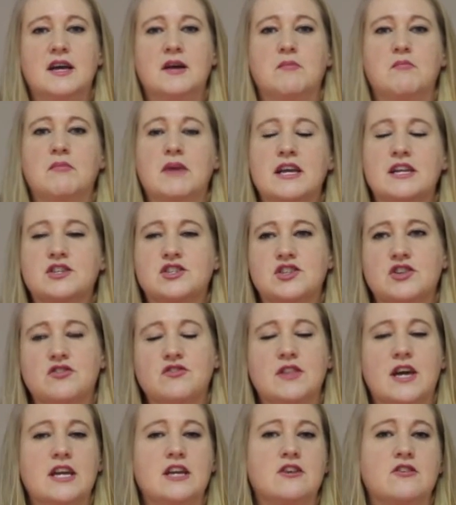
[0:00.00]
Make sure
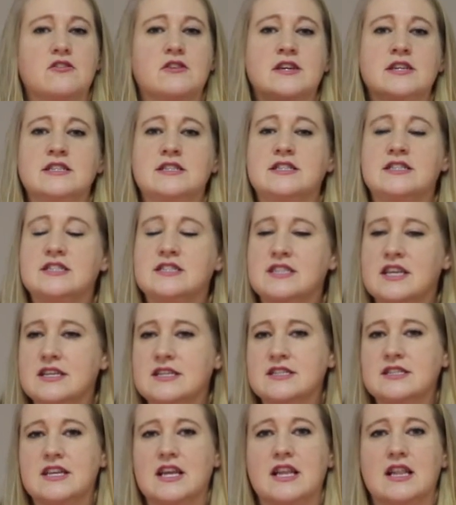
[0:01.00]
that you're
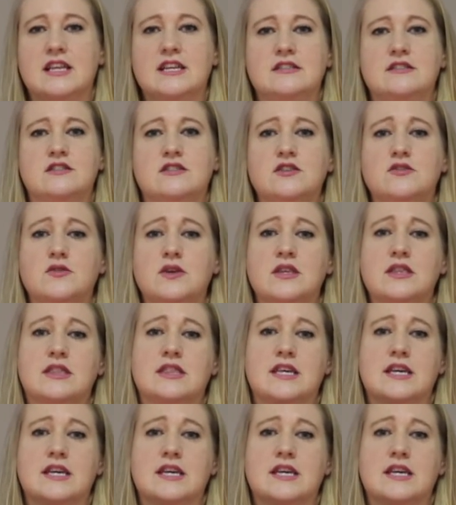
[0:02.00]
consistently doing